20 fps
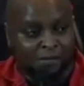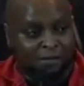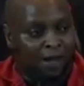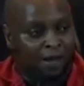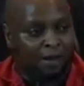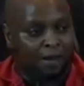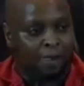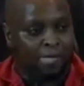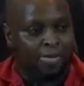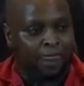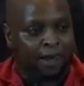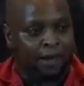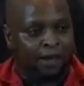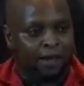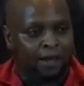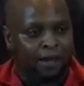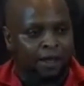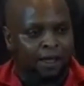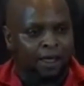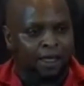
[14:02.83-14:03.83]
of this man.
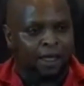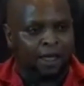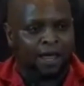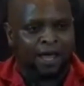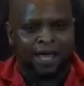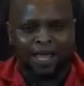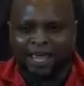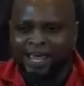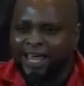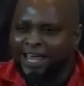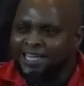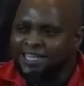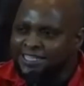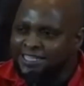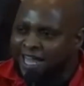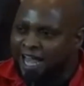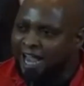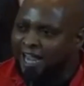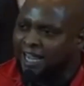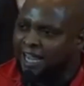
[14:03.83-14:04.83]

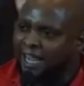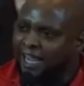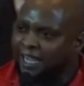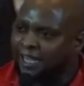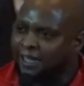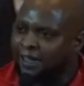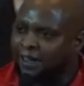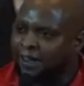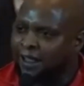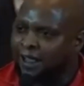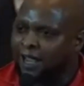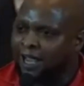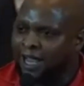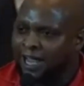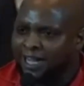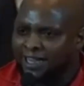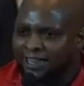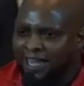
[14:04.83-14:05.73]
He is taking